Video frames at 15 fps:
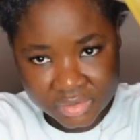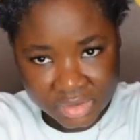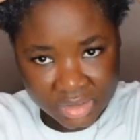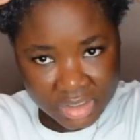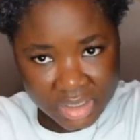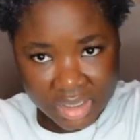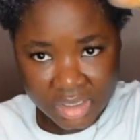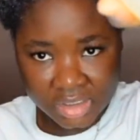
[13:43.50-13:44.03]

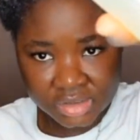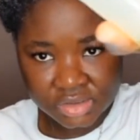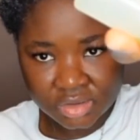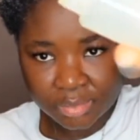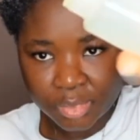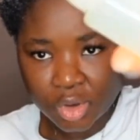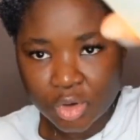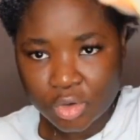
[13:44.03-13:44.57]
ahead and add
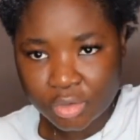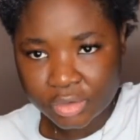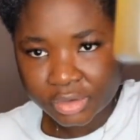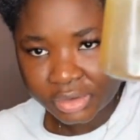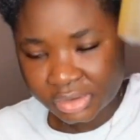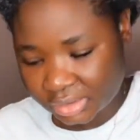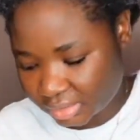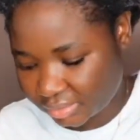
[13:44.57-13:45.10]
some
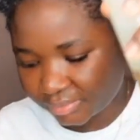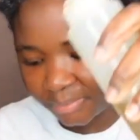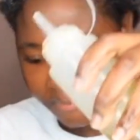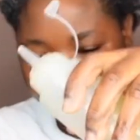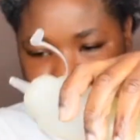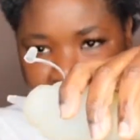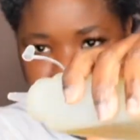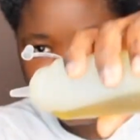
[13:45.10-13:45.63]
oil.
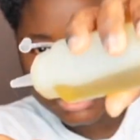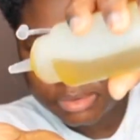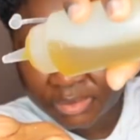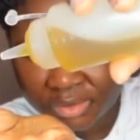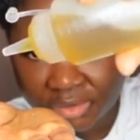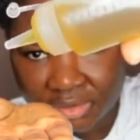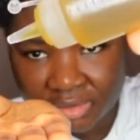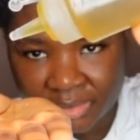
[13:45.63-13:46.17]
Put some
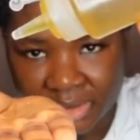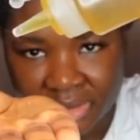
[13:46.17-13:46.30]
oil on my